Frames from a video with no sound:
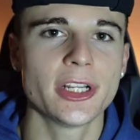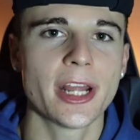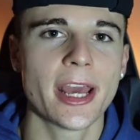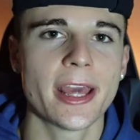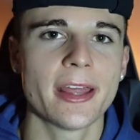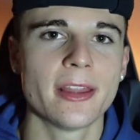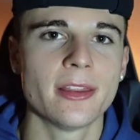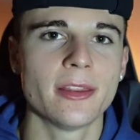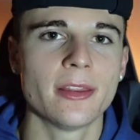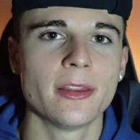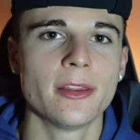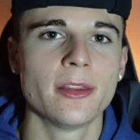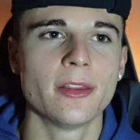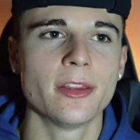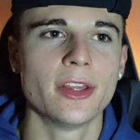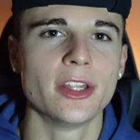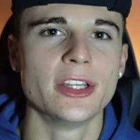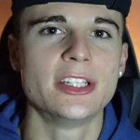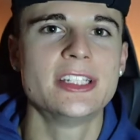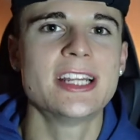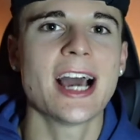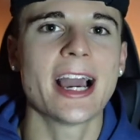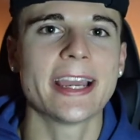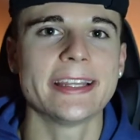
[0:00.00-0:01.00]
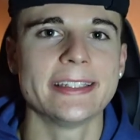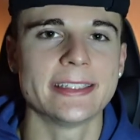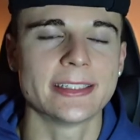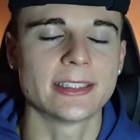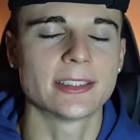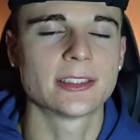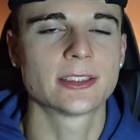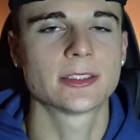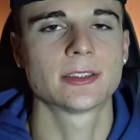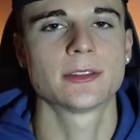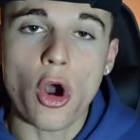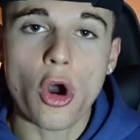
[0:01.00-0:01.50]
and the
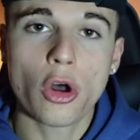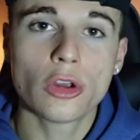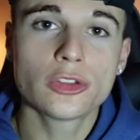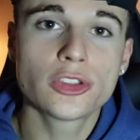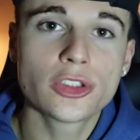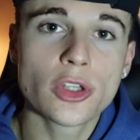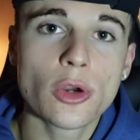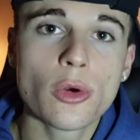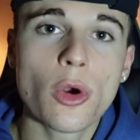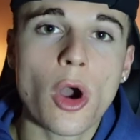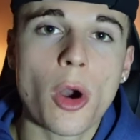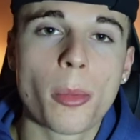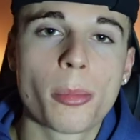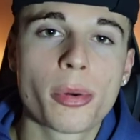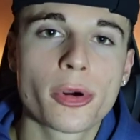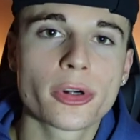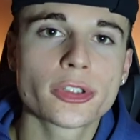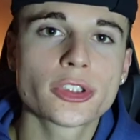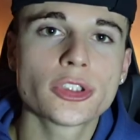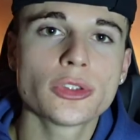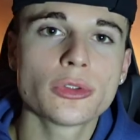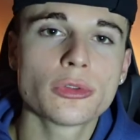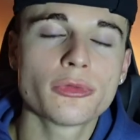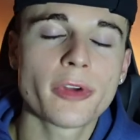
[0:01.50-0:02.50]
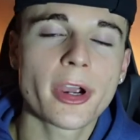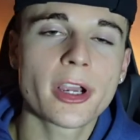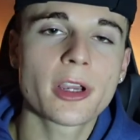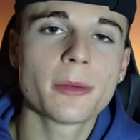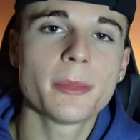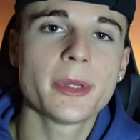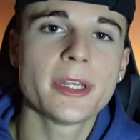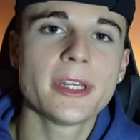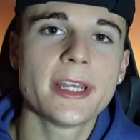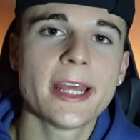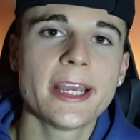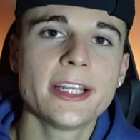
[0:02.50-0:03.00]
tightness. Also, a personal
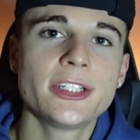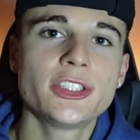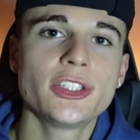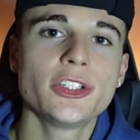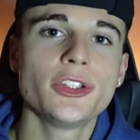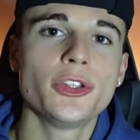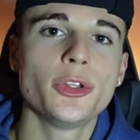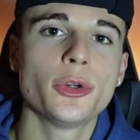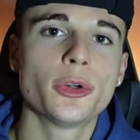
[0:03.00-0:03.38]
recommendation,